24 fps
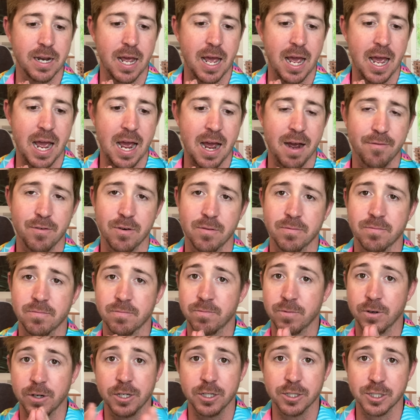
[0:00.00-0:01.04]
have them
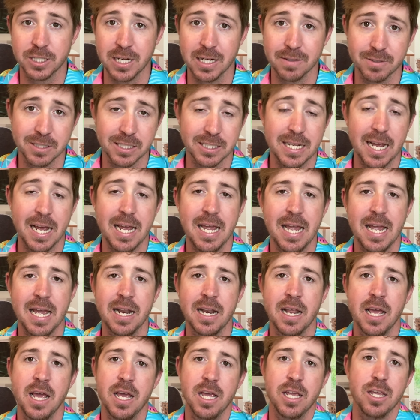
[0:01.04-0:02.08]
for yourself to stay
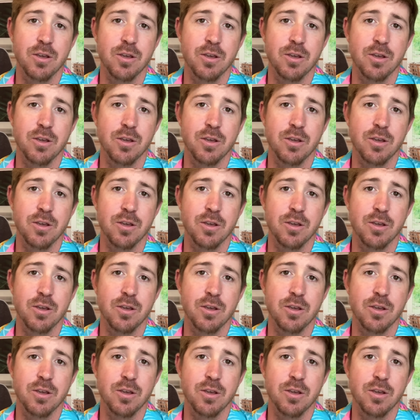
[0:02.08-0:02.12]
in.